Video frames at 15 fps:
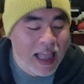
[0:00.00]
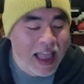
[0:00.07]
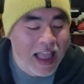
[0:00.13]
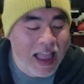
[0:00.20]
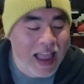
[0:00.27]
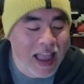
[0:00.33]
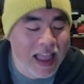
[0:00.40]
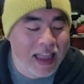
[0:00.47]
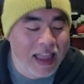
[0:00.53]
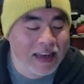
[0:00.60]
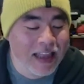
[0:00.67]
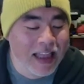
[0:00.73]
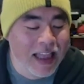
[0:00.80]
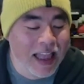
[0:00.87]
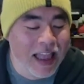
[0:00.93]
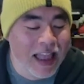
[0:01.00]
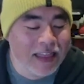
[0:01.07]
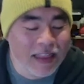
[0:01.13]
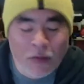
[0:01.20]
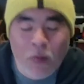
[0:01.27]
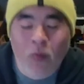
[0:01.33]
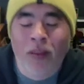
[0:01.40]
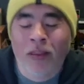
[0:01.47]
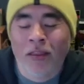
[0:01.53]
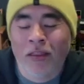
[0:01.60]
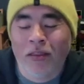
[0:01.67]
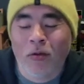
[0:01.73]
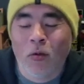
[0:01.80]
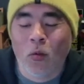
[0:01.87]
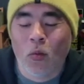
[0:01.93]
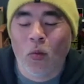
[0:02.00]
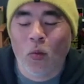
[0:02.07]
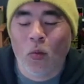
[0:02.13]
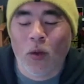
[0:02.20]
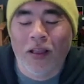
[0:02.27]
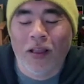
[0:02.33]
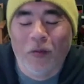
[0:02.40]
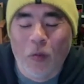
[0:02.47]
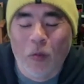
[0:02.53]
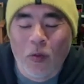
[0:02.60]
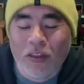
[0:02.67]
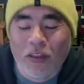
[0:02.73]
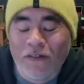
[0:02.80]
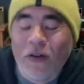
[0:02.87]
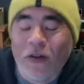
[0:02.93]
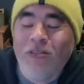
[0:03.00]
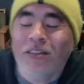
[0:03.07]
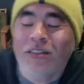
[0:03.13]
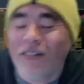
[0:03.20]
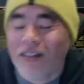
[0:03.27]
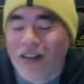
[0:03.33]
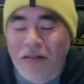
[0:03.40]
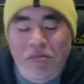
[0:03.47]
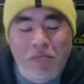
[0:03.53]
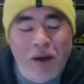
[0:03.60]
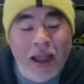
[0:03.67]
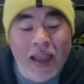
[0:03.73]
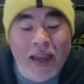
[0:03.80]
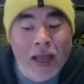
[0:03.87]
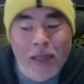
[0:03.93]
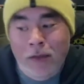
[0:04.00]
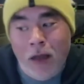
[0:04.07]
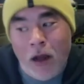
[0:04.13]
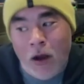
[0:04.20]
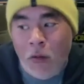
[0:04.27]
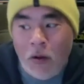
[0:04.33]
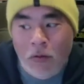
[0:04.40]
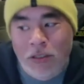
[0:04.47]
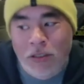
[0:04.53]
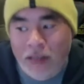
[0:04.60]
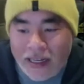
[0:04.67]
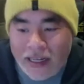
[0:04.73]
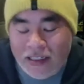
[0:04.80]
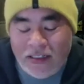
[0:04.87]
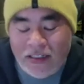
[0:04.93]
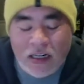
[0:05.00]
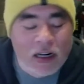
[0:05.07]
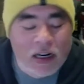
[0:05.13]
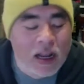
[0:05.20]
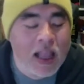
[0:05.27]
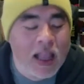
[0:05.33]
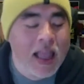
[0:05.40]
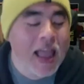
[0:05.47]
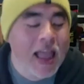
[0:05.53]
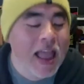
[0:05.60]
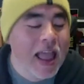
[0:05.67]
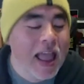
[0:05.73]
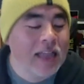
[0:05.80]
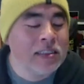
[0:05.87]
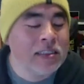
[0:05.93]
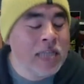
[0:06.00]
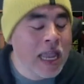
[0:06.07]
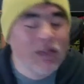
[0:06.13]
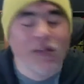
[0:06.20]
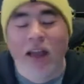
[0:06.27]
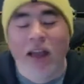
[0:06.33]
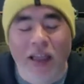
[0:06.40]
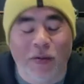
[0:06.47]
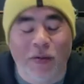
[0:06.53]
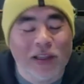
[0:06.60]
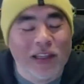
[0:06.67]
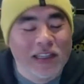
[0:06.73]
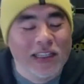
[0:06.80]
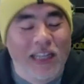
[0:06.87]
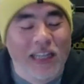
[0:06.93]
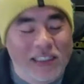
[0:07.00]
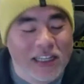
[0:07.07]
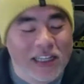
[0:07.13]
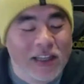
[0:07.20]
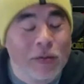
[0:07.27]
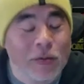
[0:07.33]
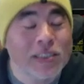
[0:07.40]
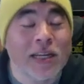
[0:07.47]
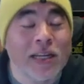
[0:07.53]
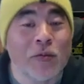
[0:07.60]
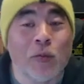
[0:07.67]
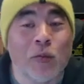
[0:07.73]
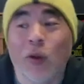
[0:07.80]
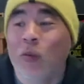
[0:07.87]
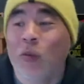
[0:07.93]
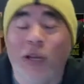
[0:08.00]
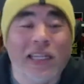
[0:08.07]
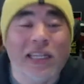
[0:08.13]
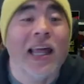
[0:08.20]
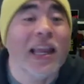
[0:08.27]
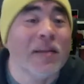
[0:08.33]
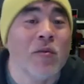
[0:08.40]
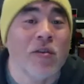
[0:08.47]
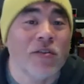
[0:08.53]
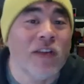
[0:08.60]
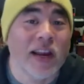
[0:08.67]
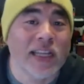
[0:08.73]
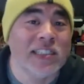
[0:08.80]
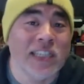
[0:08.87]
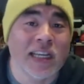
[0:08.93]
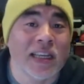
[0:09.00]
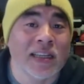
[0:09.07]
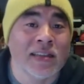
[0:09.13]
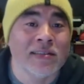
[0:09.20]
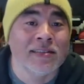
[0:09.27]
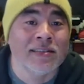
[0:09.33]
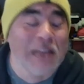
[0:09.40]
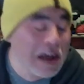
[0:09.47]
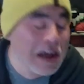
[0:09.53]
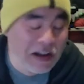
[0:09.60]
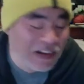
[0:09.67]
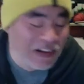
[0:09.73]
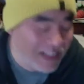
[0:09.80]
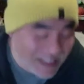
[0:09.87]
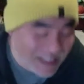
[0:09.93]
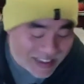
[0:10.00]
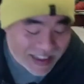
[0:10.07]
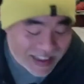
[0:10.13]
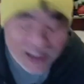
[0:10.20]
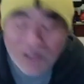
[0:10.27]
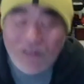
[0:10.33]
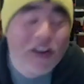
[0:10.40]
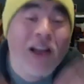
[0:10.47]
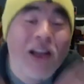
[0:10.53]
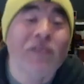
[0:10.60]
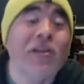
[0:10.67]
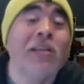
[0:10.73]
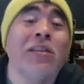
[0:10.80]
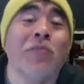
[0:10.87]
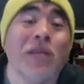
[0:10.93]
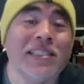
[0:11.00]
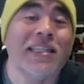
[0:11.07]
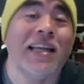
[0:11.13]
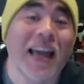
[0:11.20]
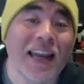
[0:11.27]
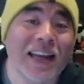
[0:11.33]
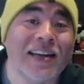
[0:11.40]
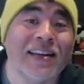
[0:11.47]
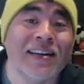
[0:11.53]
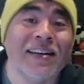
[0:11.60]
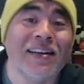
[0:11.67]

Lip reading: And then when the food server comes by and asks, "Oh, what would you like dessert?" Dave and I, we looked at each other and we said, "We'd like more fried chicken." So if you're ever in Louisiana